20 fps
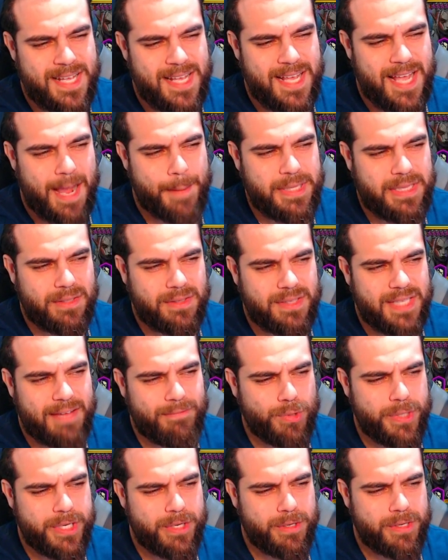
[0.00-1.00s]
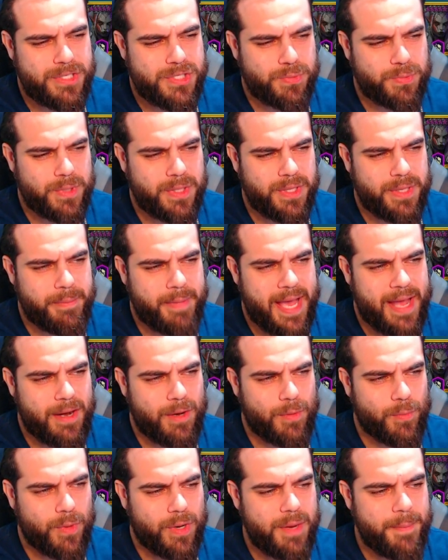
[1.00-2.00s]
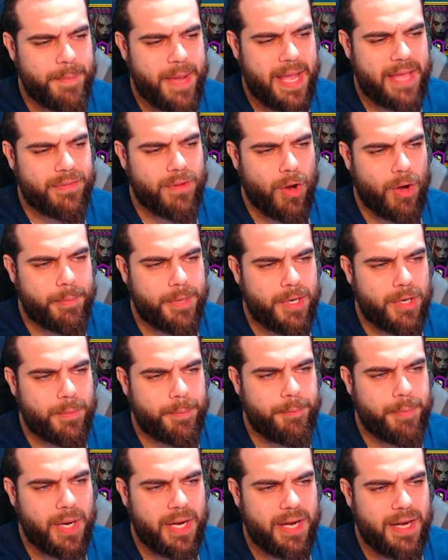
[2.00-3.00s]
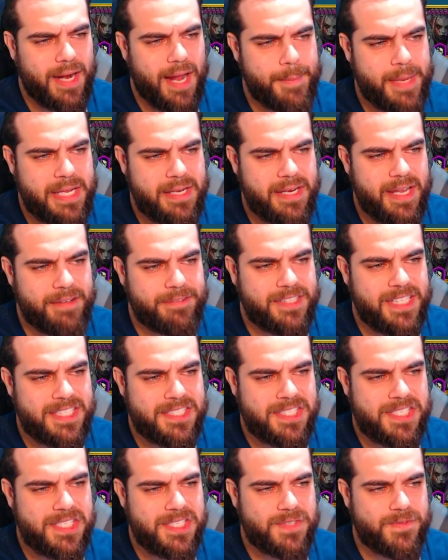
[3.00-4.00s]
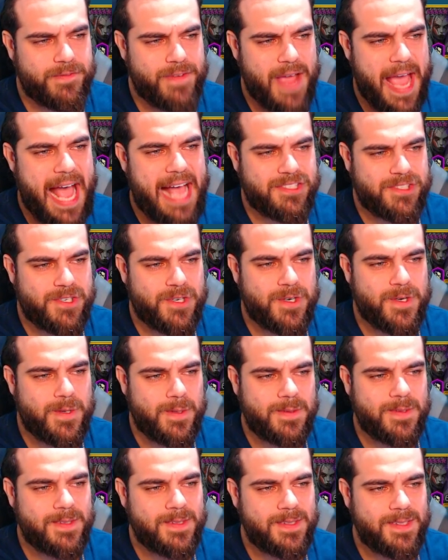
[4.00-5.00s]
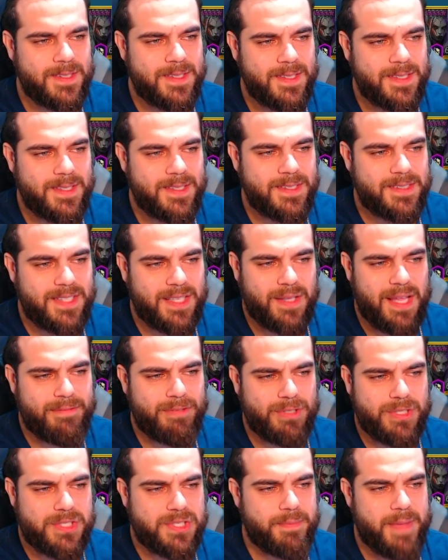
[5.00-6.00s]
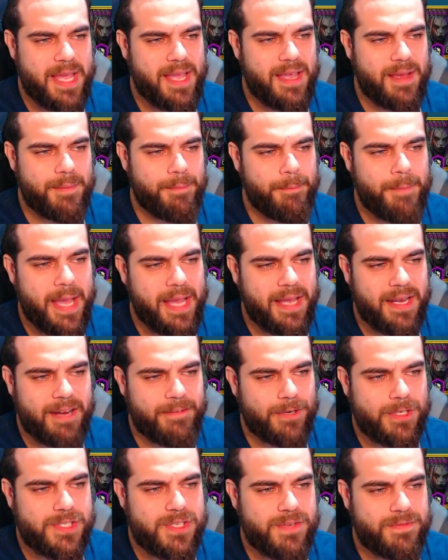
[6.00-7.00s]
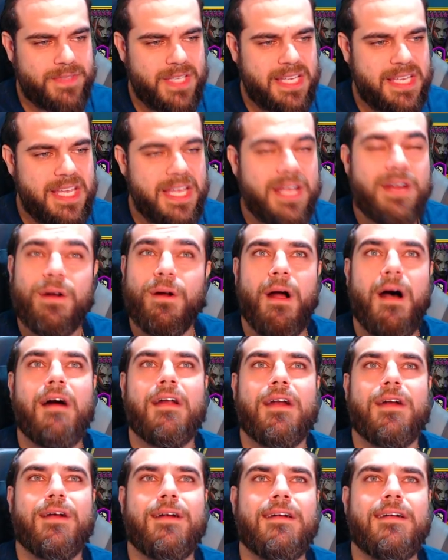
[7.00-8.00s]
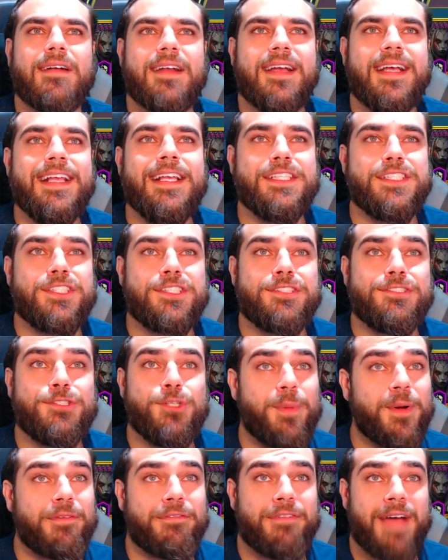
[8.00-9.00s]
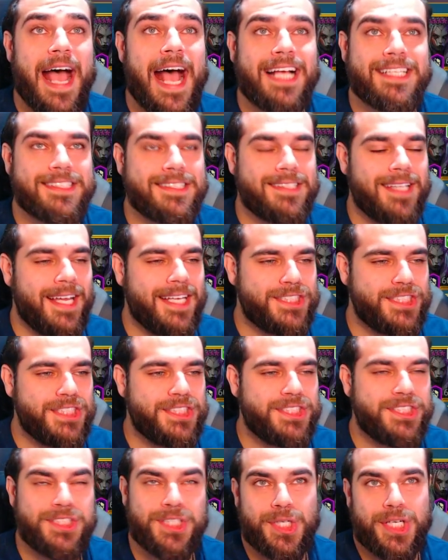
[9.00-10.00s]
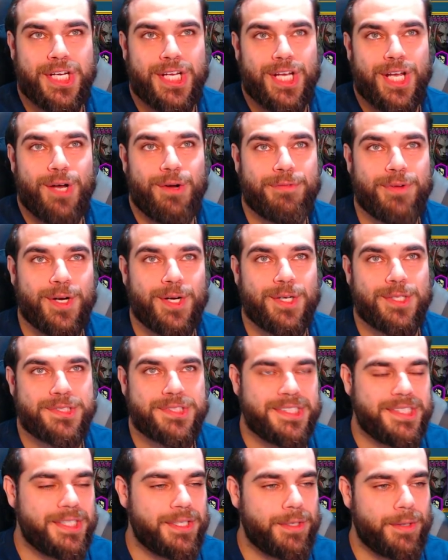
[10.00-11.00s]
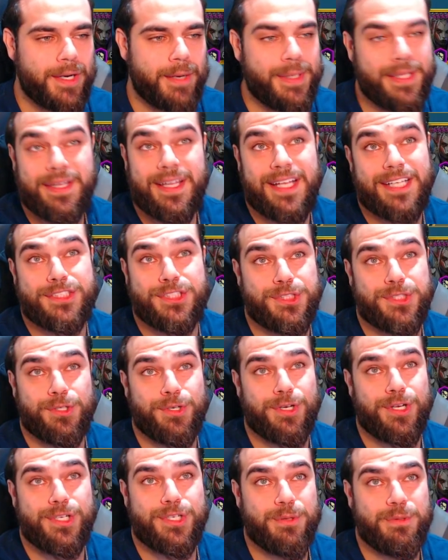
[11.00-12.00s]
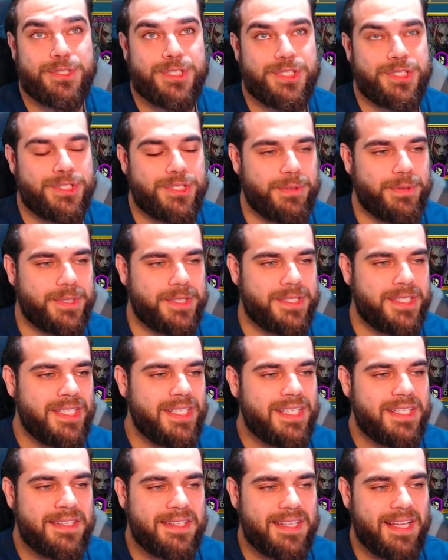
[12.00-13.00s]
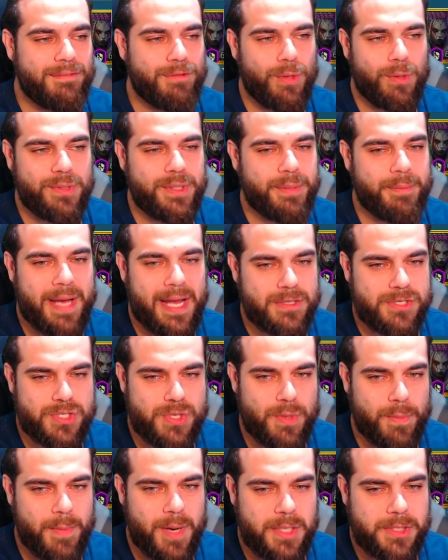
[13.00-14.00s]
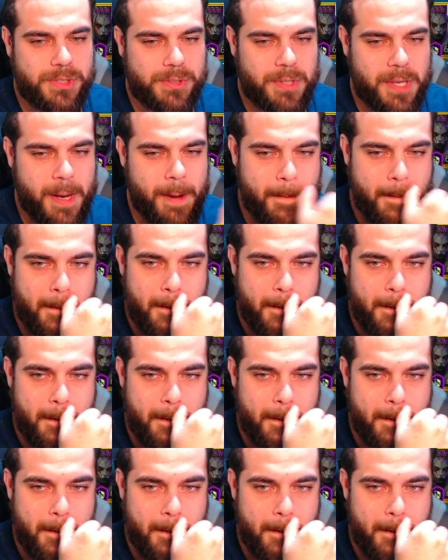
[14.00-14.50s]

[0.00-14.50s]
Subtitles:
I mean, the level here doesn't really matter. We're gonna ban the Arbiter, but, I mean, if this is faster, the level doesn't make a difference. If the gear on her is super fast, like, she's still gonna go first, you know what I mean? Then she's still gonna do what she's doing. Level only matters so much, right?